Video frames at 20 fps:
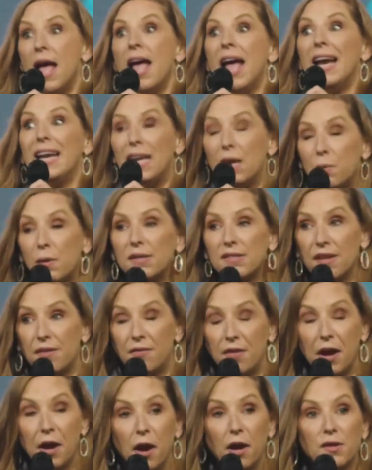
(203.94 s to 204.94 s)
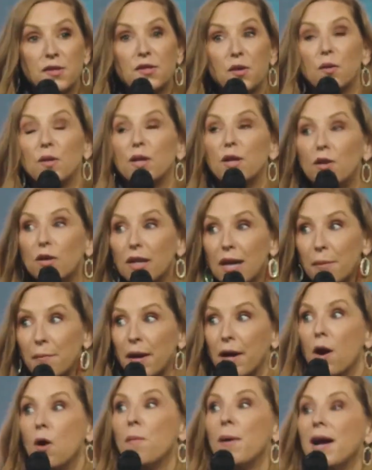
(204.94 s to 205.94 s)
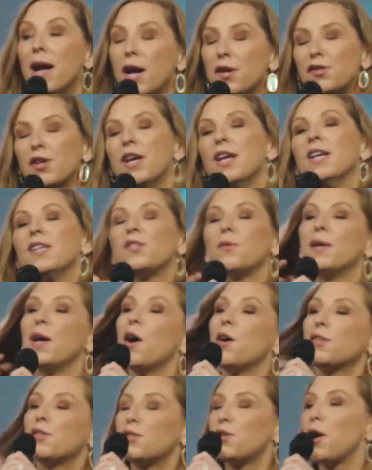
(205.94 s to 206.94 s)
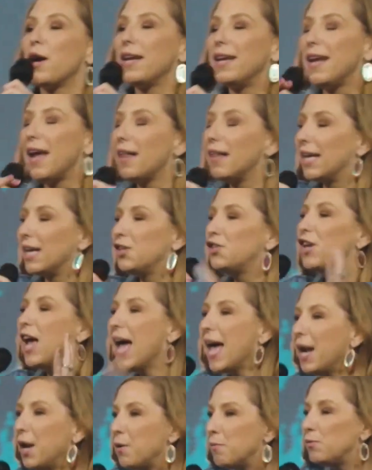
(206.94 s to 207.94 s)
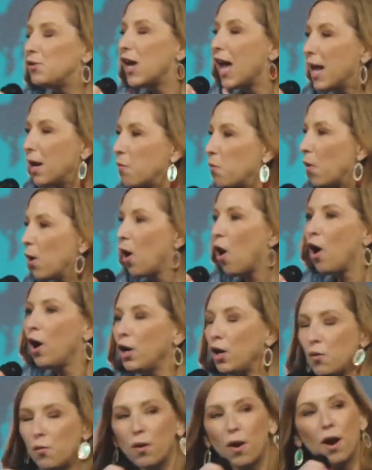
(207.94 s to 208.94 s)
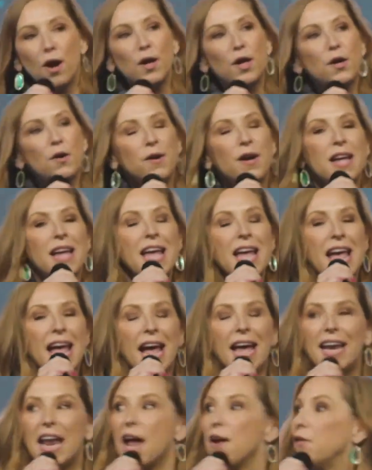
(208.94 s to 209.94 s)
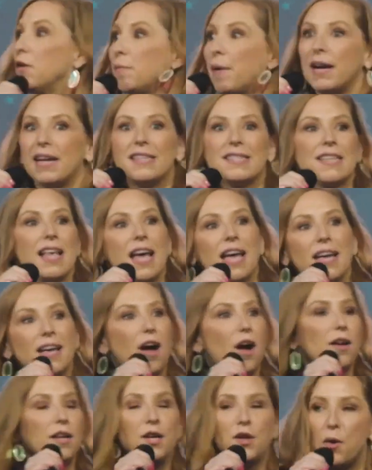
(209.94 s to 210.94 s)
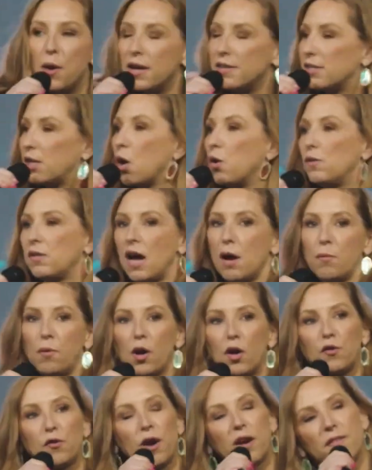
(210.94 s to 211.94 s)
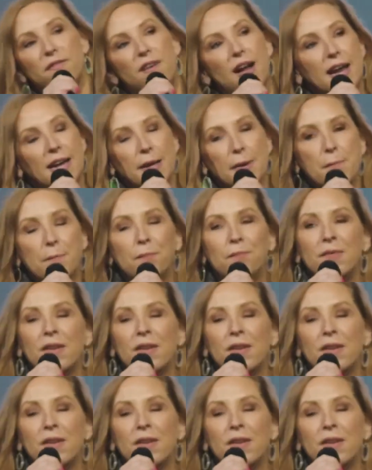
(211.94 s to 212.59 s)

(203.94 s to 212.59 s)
and he wasn't there. And so literally I'm like, oh my gosh. So we all start yelling, Chatham, Chatham, where are you? Where are you? And everybody's like, you know, it's go time. We're all trying to find him.